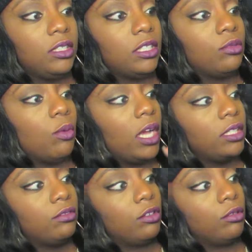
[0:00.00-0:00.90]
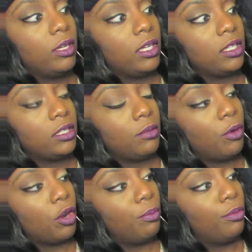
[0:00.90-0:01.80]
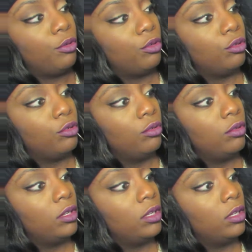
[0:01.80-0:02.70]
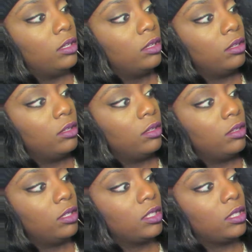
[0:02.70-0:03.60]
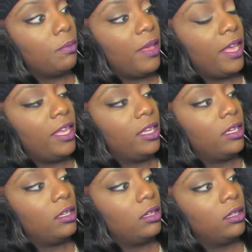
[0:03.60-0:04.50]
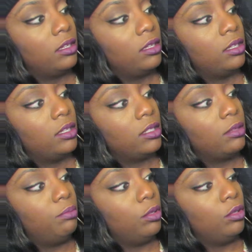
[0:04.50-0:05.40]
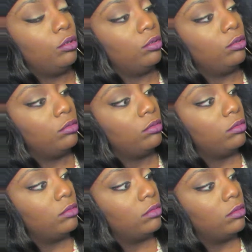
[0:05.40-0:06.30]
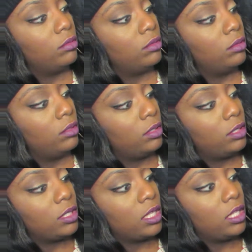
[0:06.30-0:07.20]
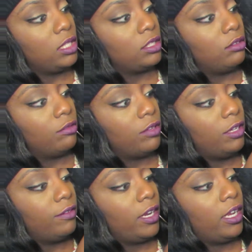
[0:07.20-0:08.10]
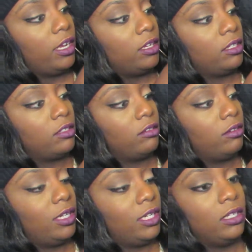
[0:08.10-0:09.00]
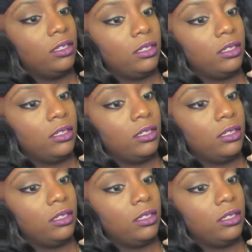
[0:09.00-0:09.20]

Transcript: Just swatch real quick. It's a purple, it's a pink, it's a blue. Let's get this green right here. It's green.